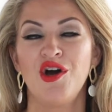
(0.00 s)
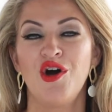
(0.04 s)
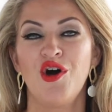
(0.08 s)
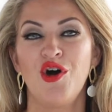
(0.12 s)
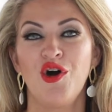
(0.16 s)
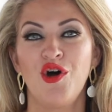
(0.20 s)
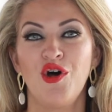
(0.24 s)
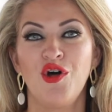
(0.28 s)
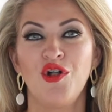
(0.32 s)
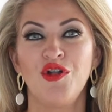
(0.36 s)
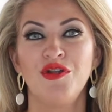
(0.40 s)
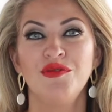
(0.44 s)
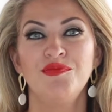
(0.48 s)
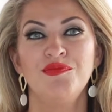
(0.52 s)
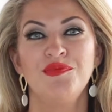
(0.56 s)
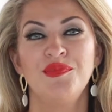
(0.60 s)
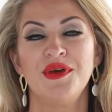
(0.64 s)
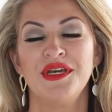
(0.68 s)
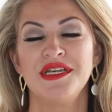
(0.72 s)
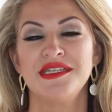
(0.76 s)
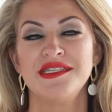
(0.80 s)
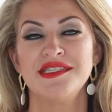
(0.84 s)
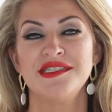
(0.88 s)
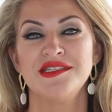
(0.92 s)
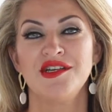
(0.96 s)
all
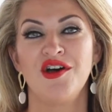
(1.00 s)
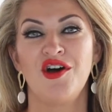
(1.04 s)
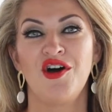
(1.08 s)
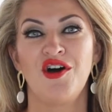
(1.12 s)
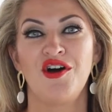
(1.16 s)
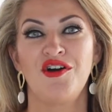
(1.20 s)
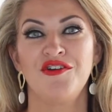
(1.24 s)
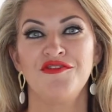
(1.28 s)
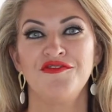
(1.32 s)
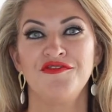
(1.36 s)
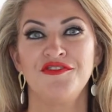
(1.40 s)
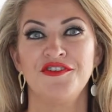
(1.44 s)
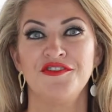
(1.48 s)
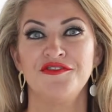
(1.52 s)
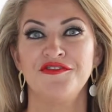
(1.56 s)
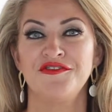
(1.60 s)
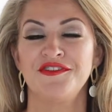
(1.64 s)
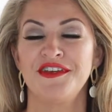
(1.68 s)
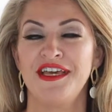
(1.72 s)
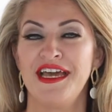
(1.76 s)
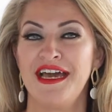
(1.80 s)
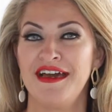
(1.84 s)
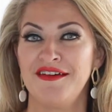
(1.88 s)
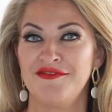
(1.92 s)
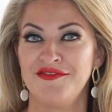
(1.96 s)
based off of
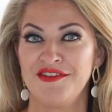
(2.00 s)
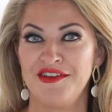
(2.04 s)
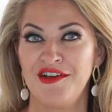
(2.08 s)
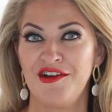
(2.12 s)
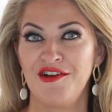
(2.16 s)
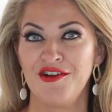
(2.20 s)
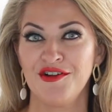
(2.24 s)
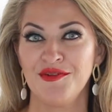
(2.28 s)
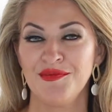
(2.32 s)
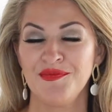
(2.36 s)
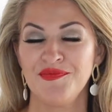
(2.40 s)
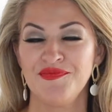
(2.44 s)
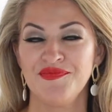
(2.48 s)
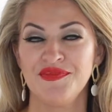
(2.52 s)
caviar.